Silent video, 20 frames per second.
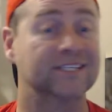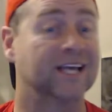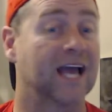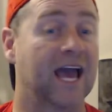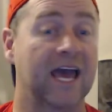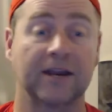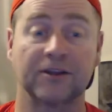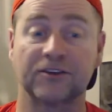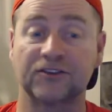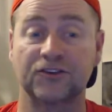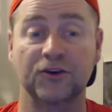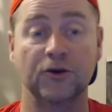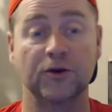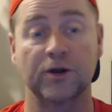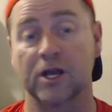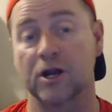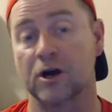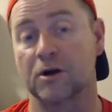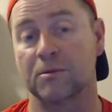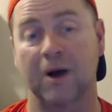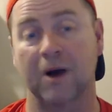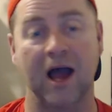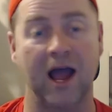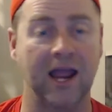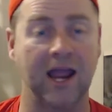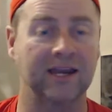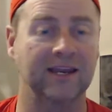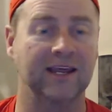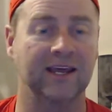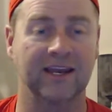It had a studio
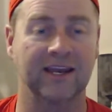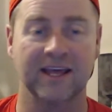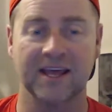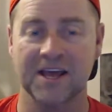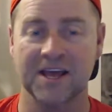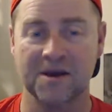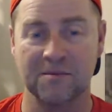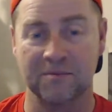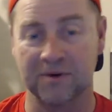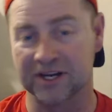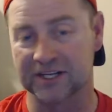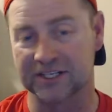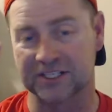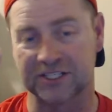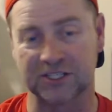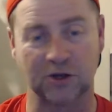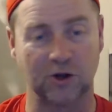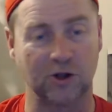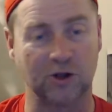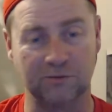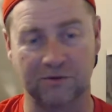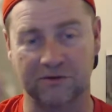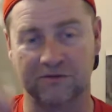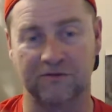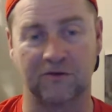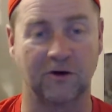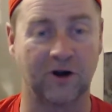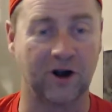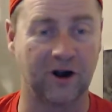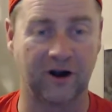behind it, but it sold
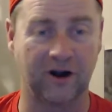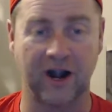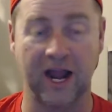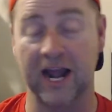before,